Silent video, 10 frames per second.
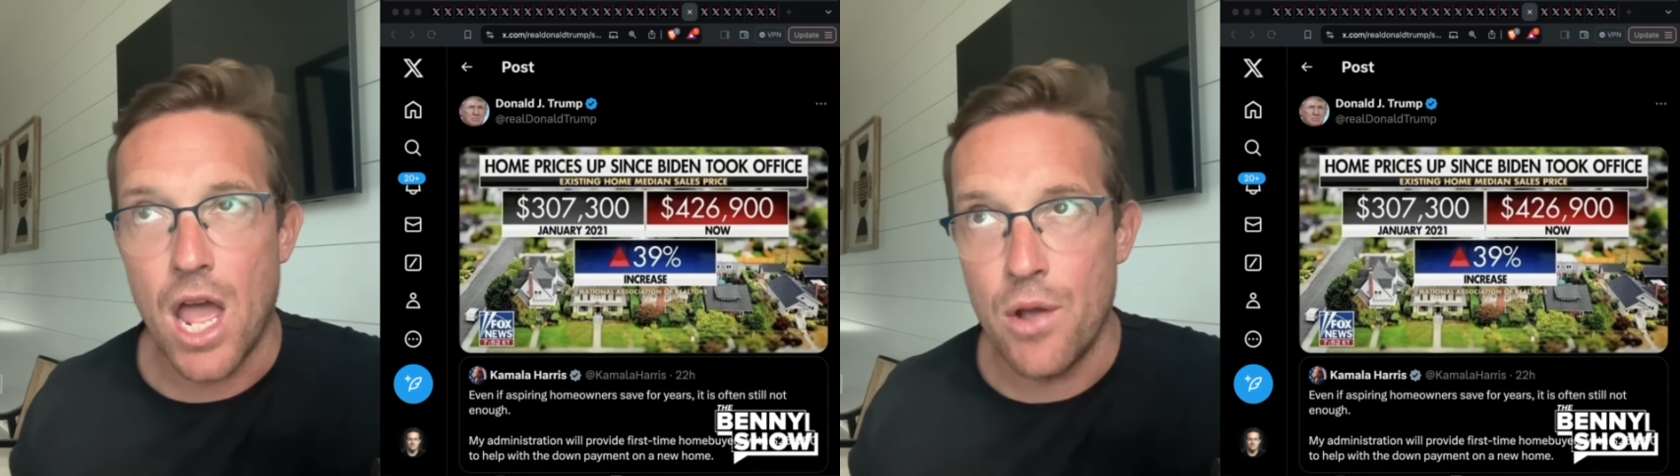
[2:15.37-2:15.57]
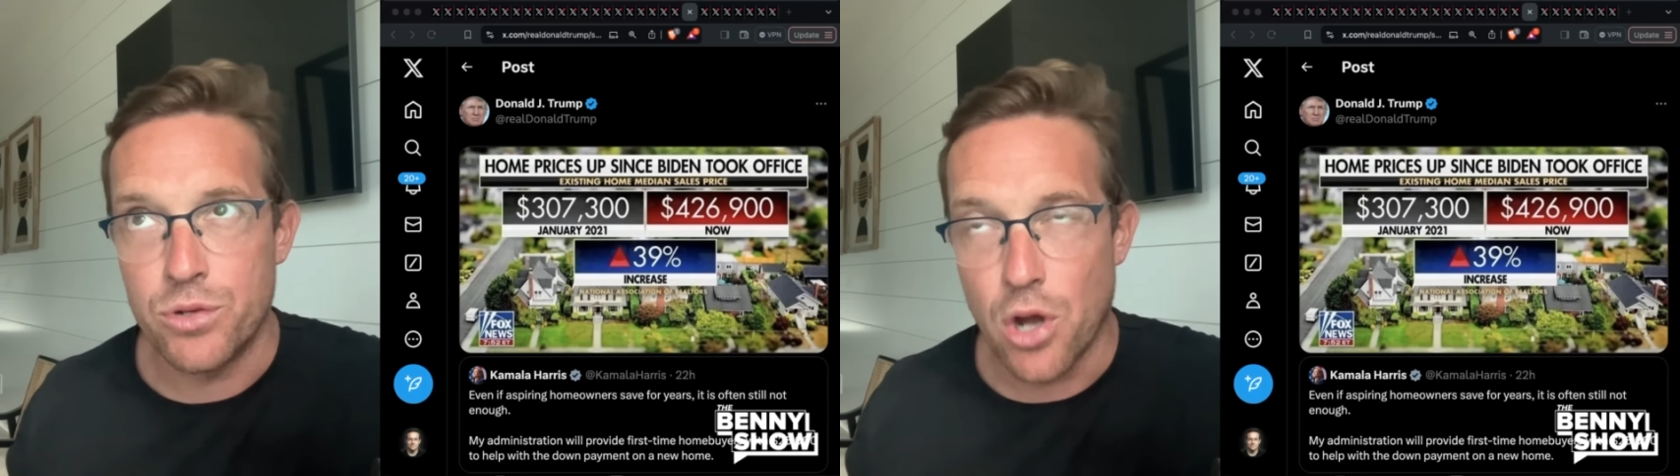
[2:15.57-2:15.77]

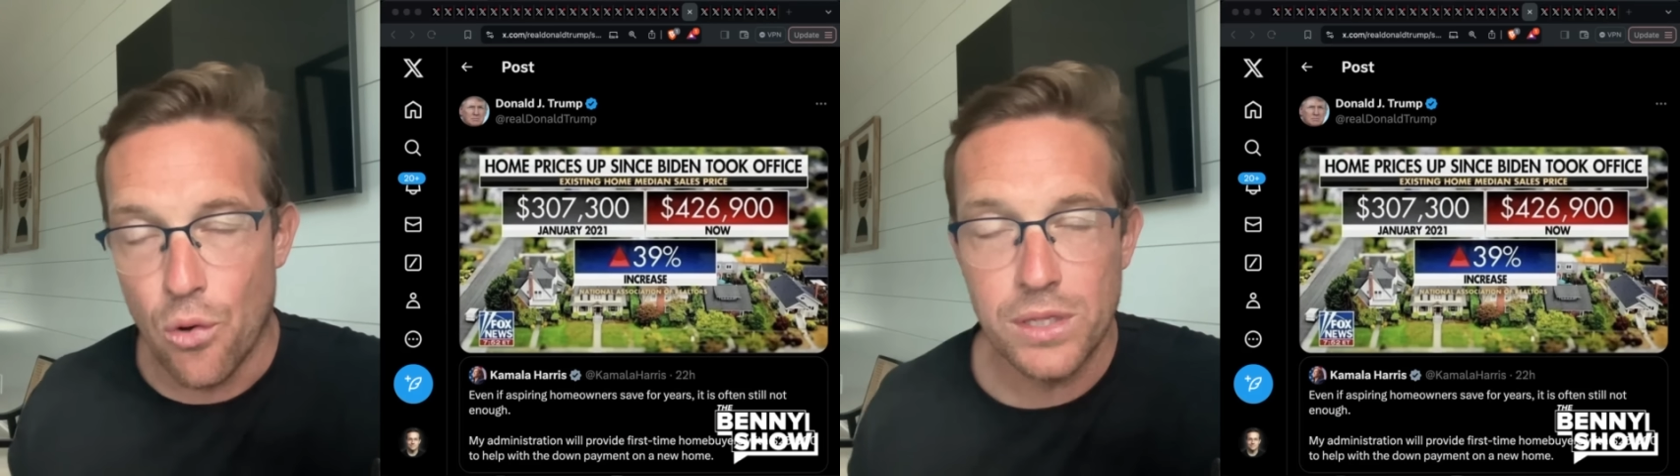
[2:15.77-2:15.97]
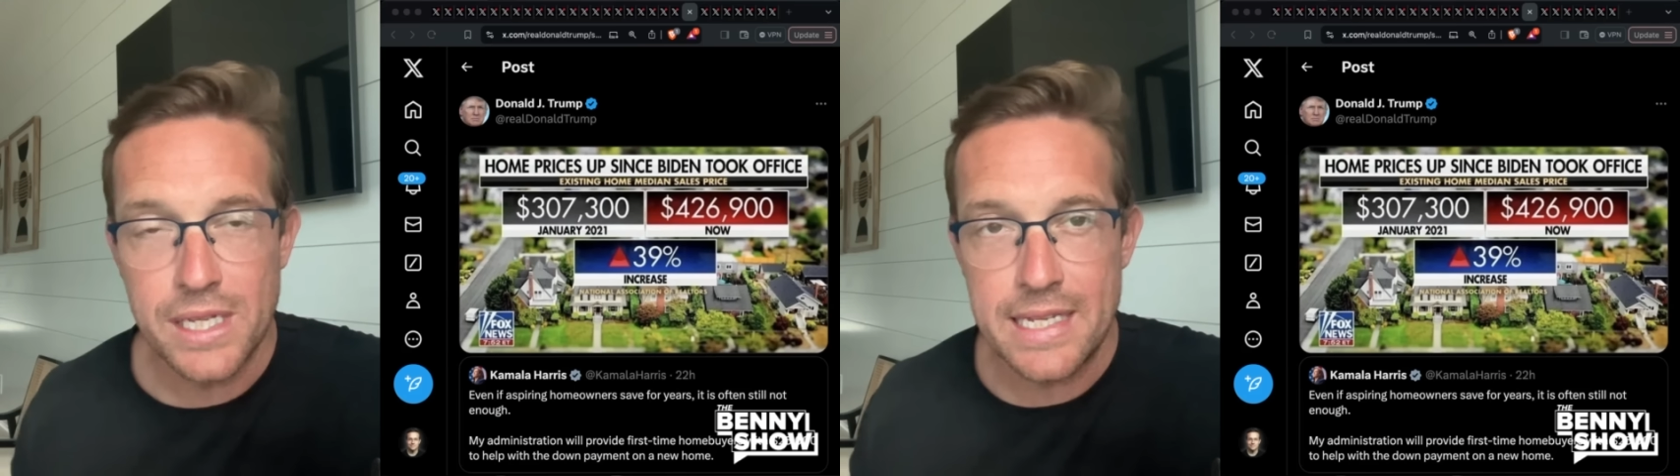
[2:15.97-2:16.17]
it was
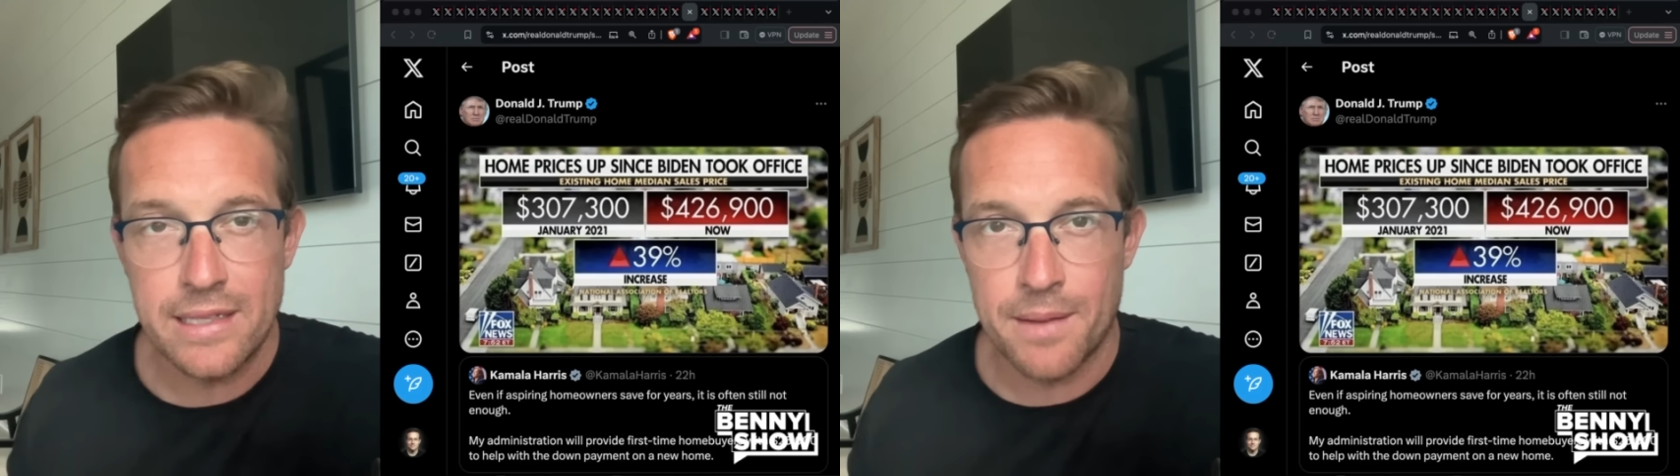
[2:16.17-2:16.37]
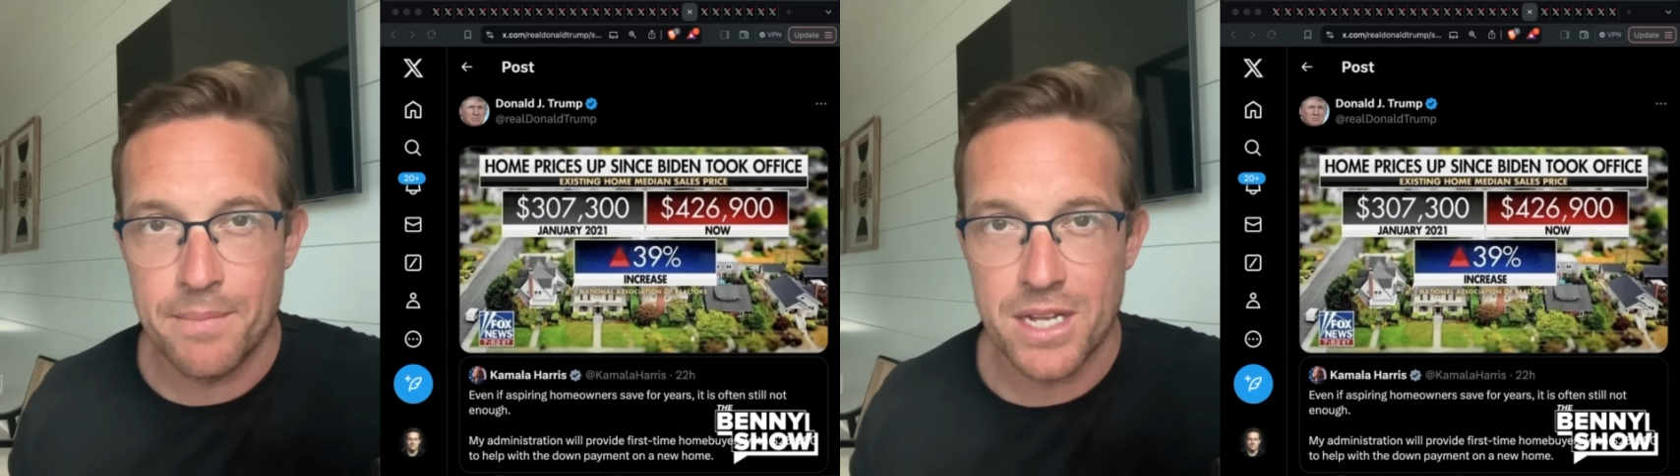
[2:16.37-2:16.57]
only
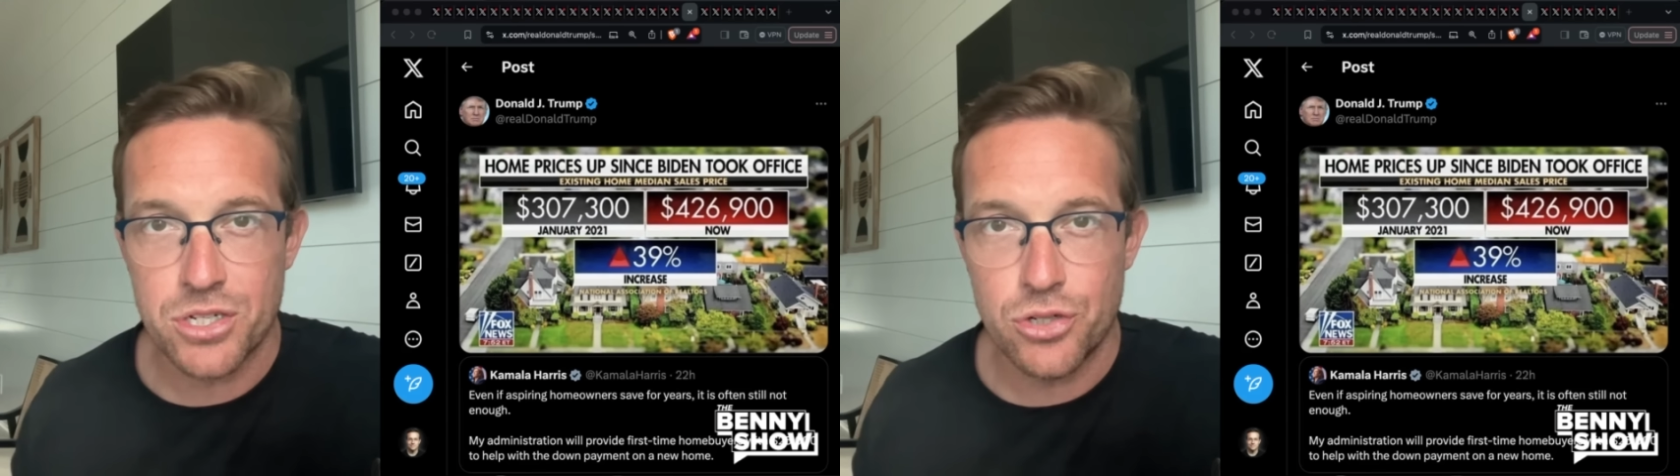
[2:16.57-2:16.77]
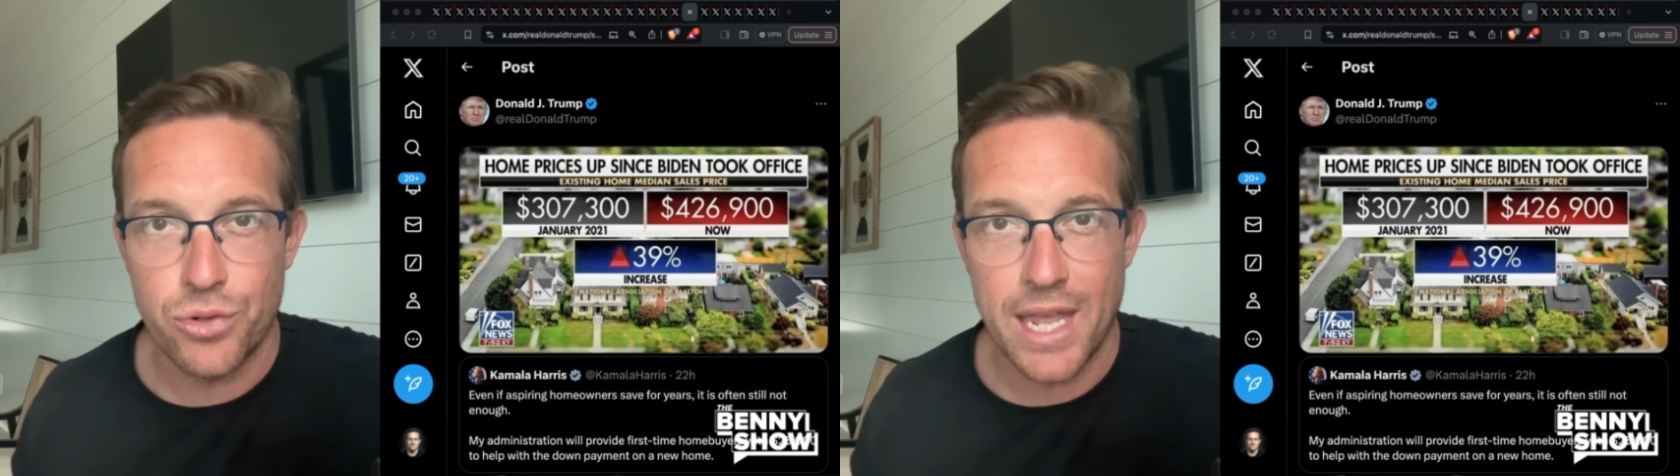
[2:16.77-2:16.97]
Elon Musk
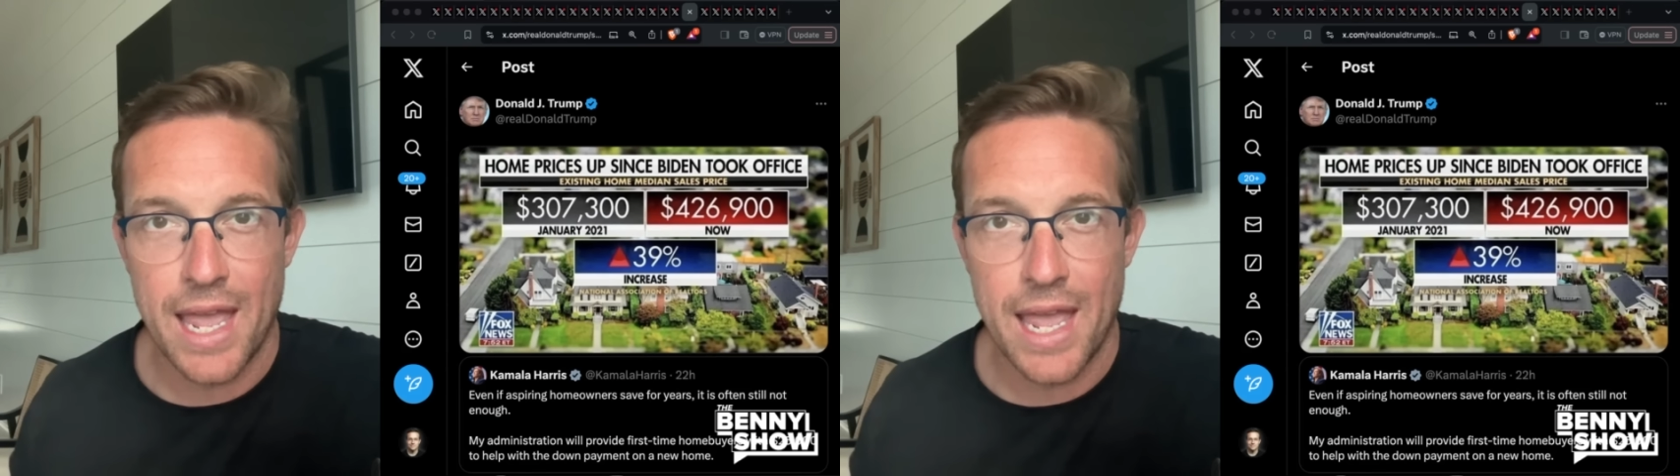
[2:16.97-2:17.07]
doing